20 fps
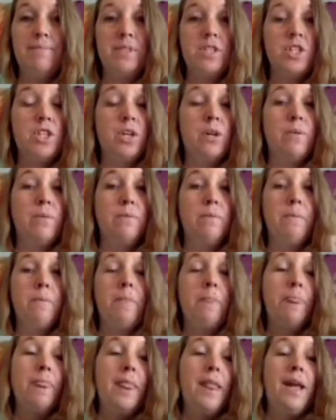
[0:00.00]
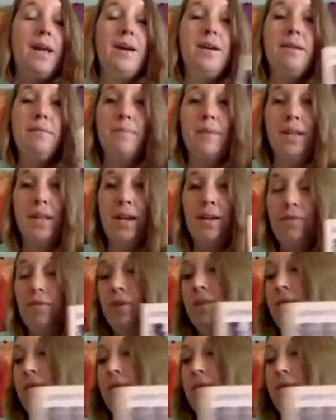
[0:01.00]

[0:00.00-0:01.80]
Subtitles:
So Lifelong